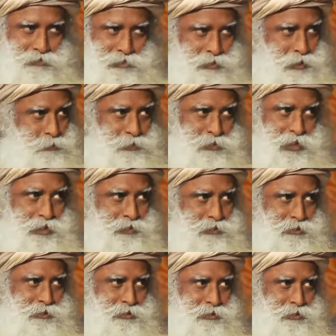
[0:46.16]
he drops
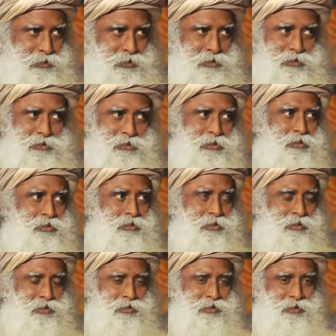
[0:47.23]
that,
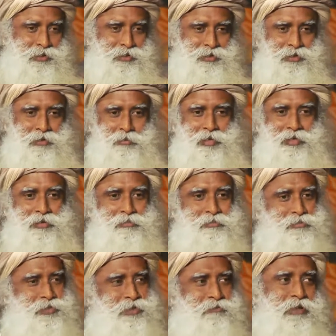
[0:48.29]
suddenly he
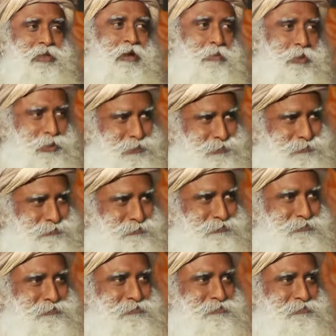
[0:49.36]
becomes a phenomenon.
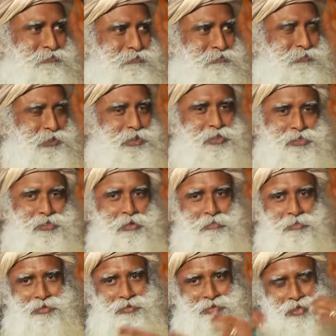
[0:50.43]
This is
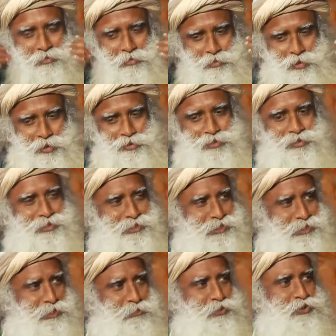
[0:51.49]
something that I'm
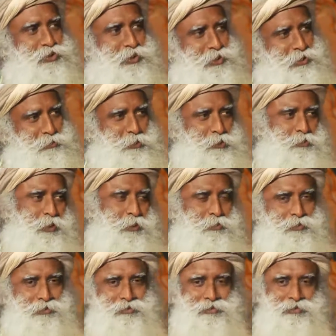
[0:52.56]
constantly demonstrating to
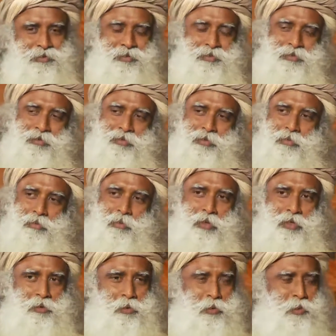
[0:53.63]
people,
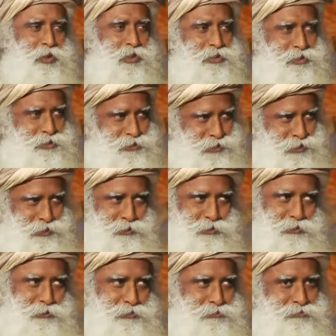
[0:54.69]
what our volunteers can do.